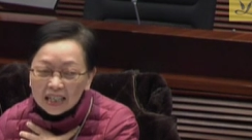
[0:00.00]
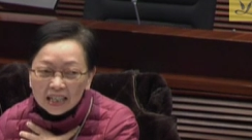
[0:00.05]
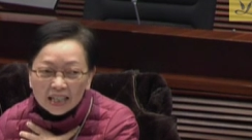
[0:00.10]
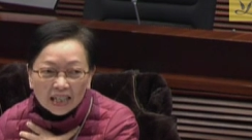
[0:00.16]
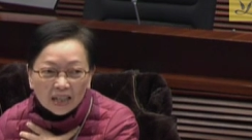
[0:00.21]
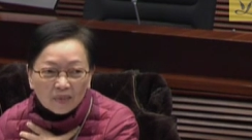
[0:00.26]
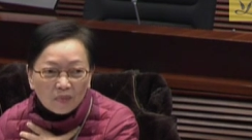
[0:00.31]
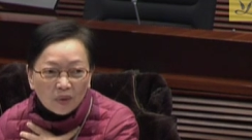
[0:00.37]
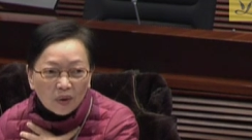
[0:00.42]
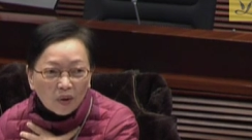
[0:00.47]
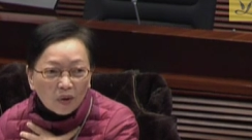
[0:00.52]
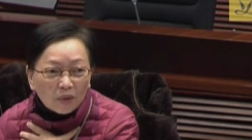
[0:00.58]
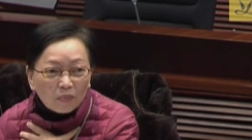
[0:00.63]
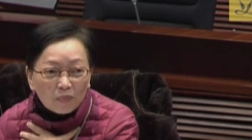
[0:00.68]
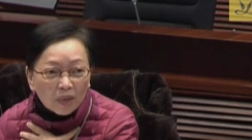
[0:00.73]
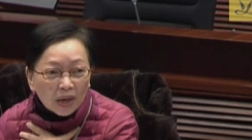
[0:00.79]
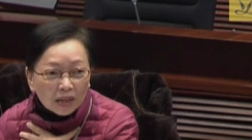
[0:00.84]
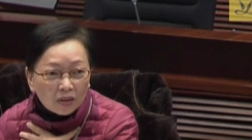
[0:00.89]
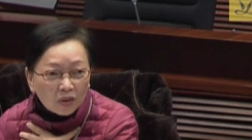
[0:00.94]
they are
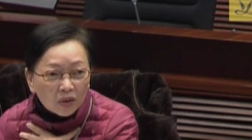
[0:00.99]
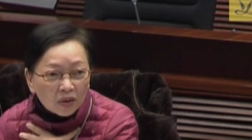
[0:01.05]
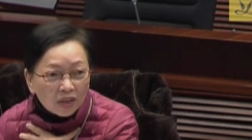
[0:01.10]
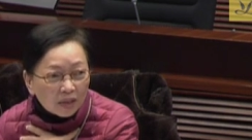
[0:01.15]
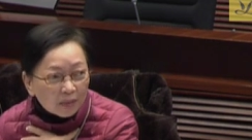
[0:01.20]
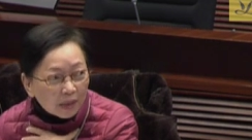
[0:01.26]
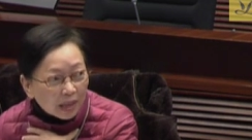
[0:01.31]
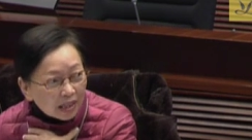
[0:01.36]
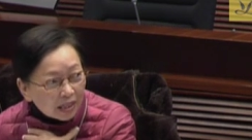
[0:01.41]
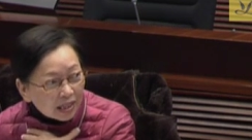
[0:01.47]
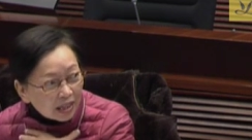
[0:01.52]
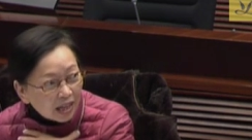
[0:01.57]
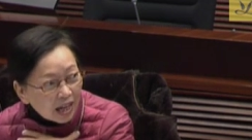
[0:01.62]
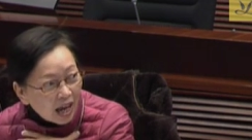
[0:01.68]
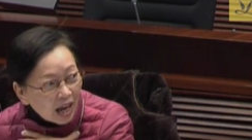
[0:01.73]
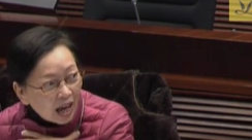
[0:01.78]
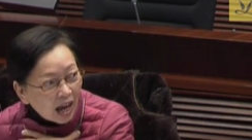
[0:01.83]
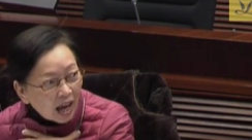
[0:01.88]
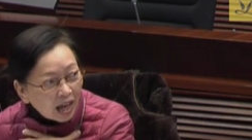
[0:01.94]
20 or
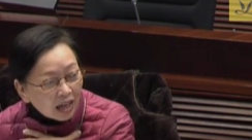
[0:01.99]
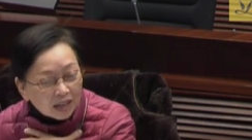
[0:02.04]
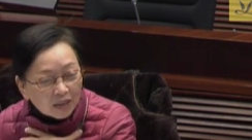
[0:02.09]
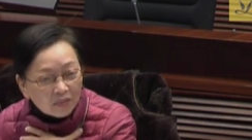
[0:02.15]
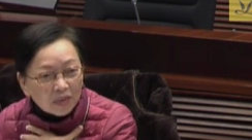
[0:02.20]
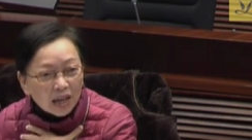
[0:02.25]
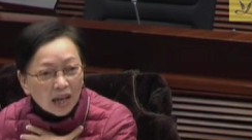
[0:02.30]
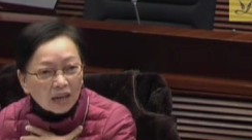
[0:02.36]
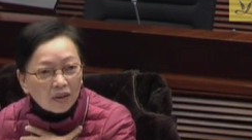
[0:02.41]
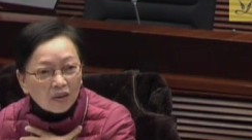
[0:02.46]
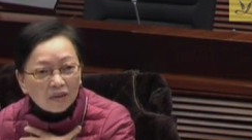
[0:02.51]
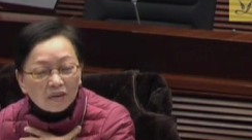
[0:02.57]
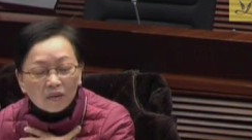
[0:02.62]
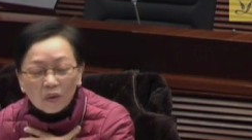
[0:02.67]
30 stories high.